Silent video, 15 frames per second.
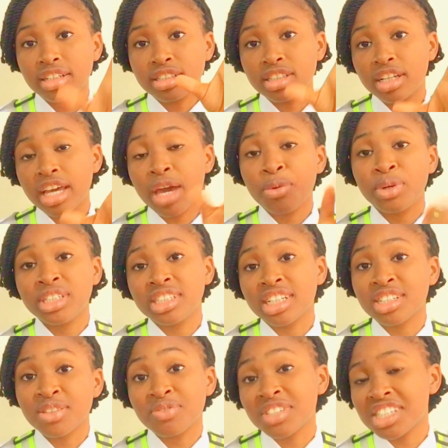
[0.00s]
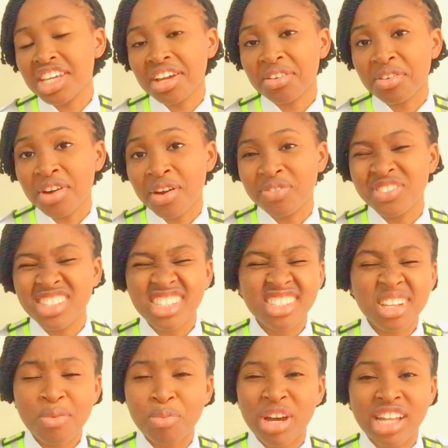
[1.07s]
the airworthiness of this aircraft? It's
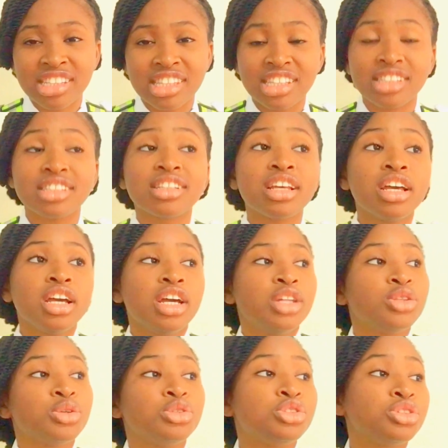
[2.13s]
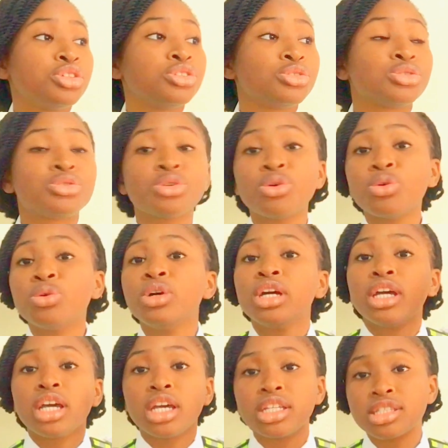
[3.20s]
not a bad thing, they'll show you. So
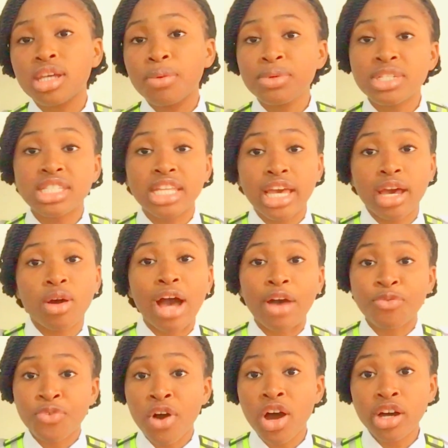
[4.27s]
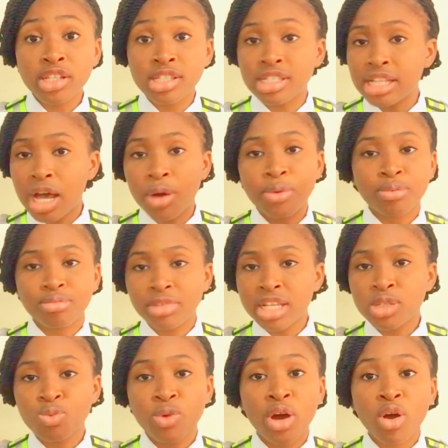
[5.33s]
it's always there. For us now,
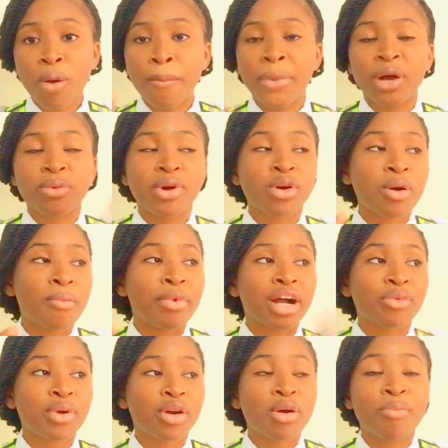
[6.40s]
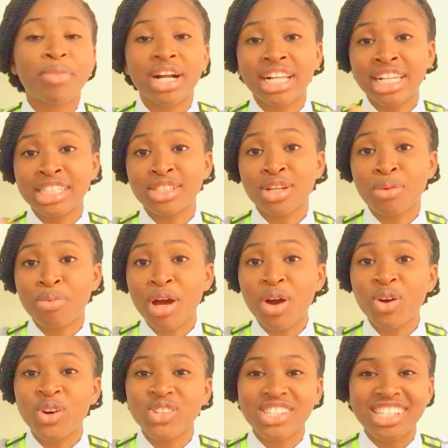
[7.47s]
let's welcome back. Let's talk
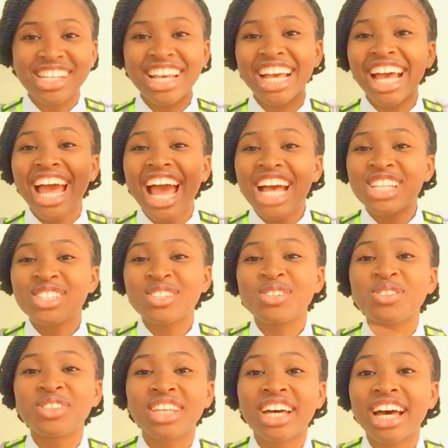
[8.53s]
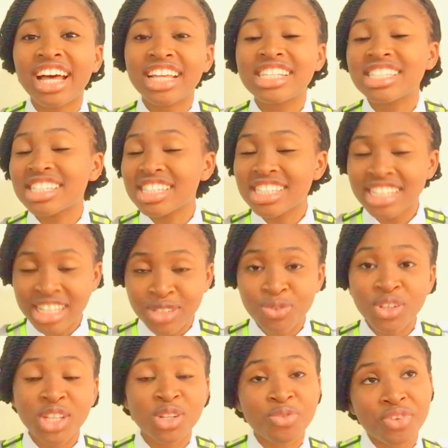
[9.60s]
about us. So the
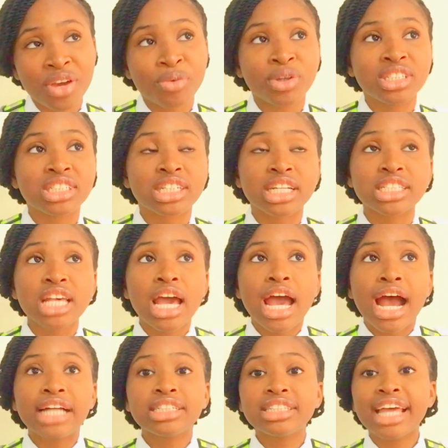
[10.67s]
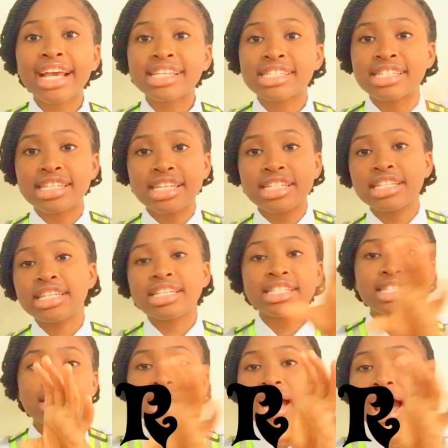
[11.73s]
certificate of airworthiness. And the next thing is
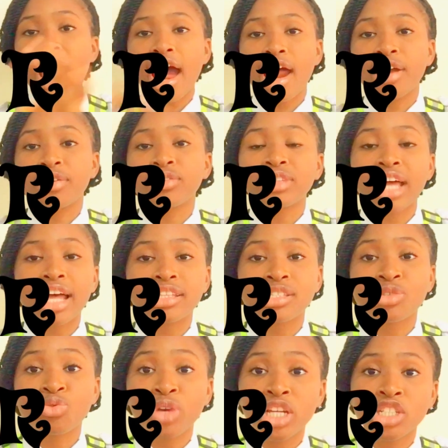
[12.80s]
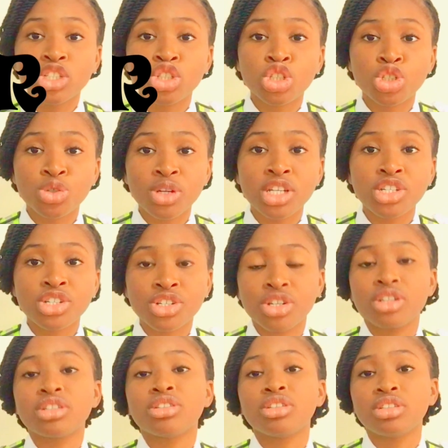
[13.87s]
the R, that's registration.